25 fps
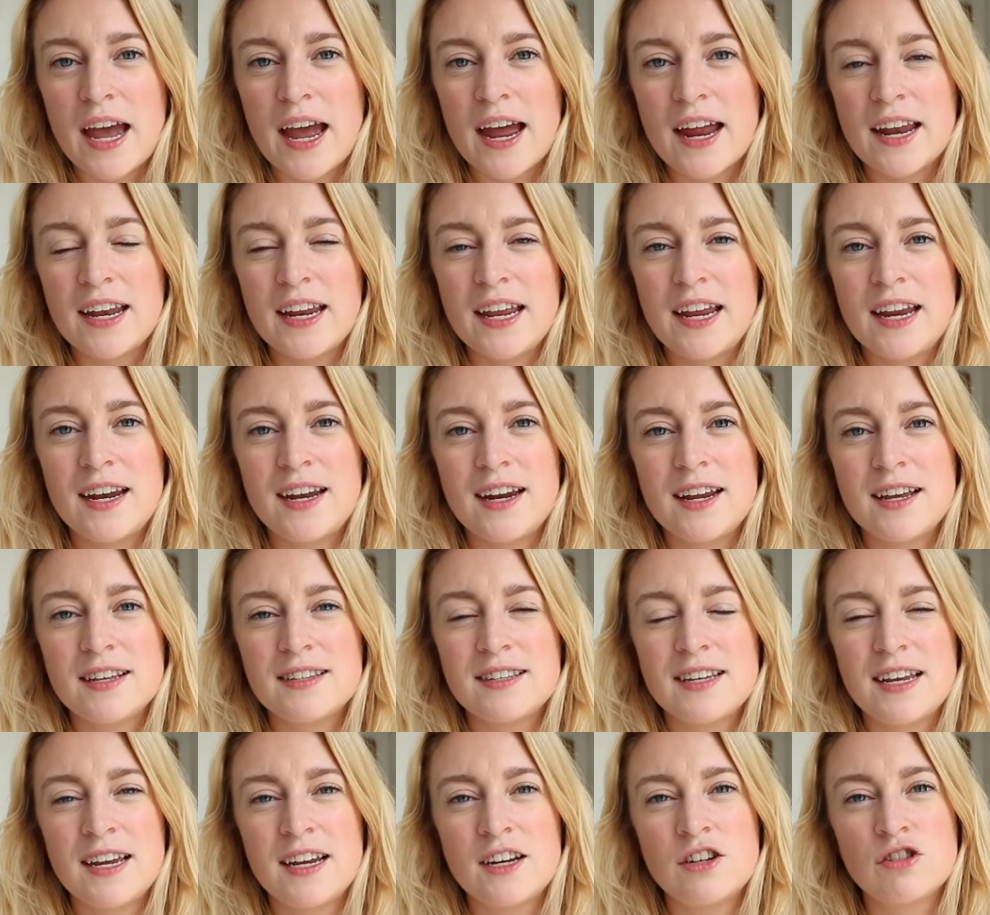and it
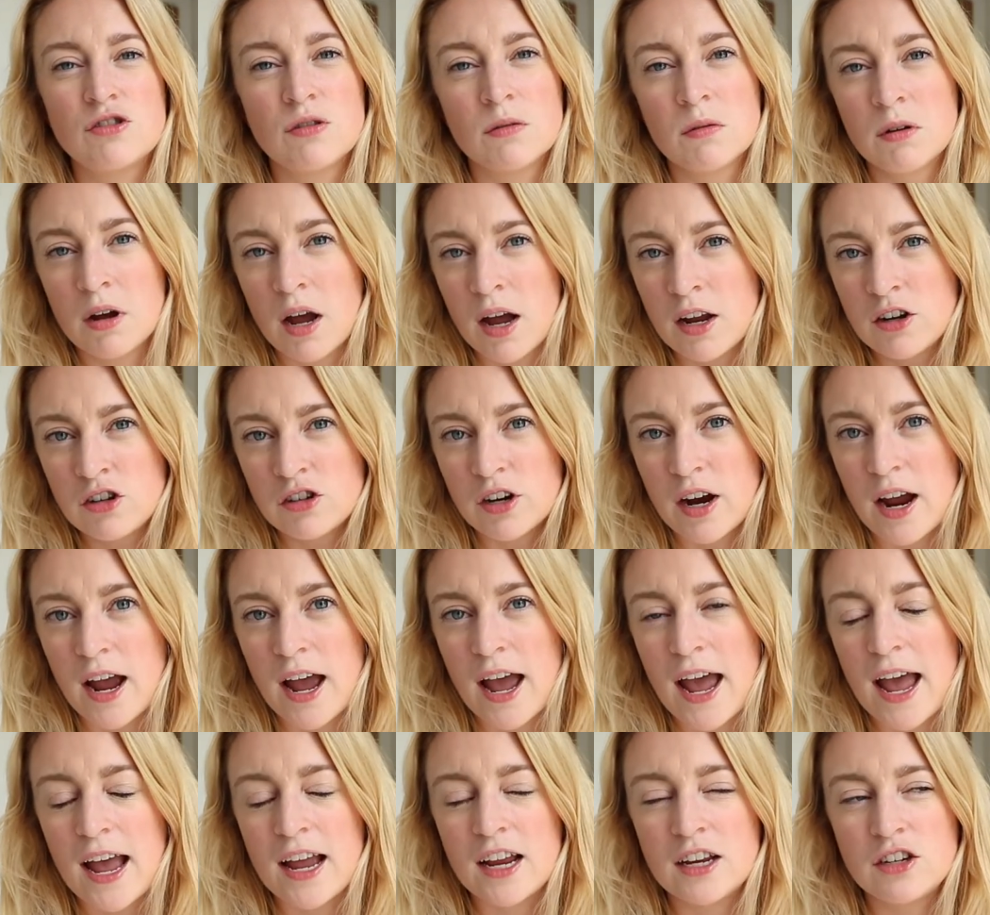is in
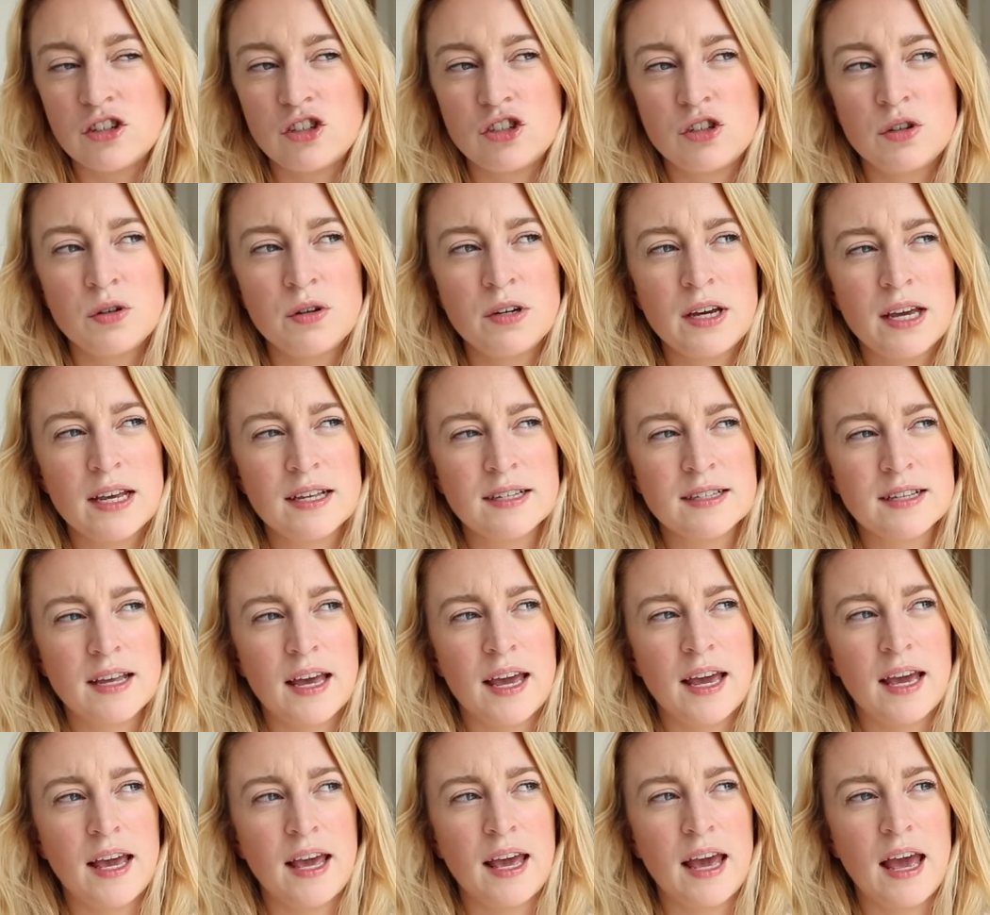Drumcondra, and Shuk is
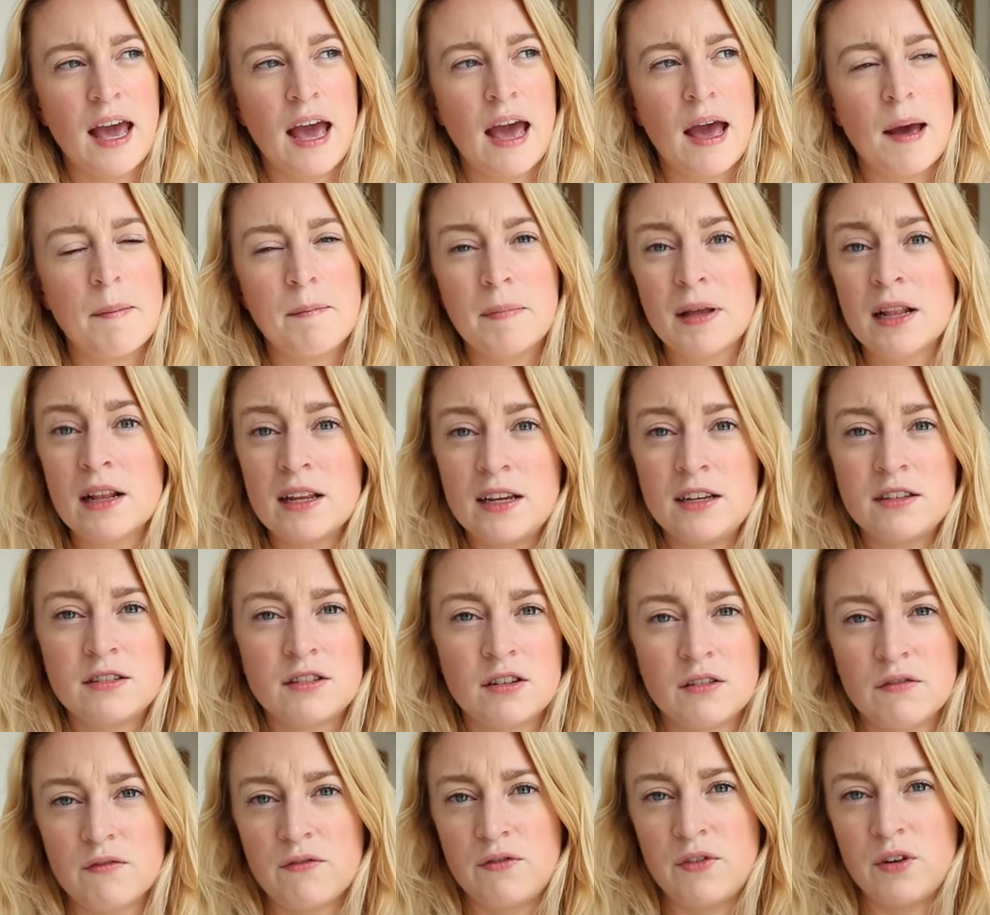like Middle
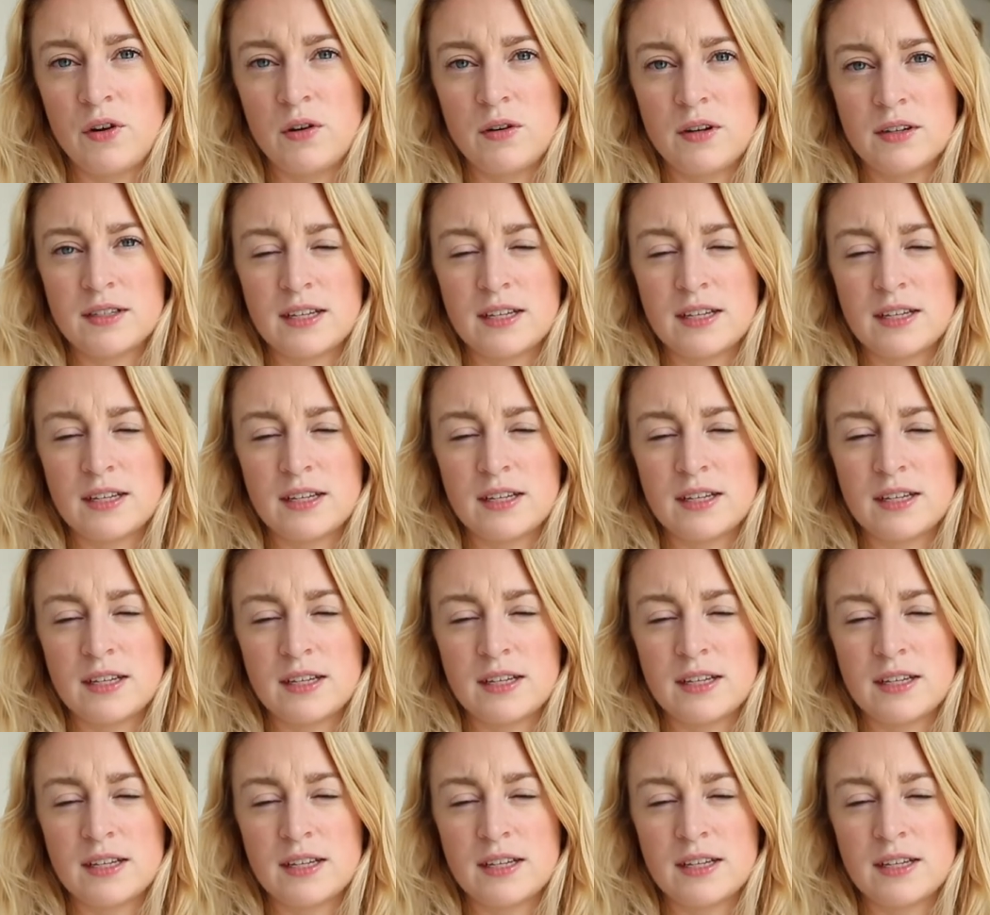Eastern food,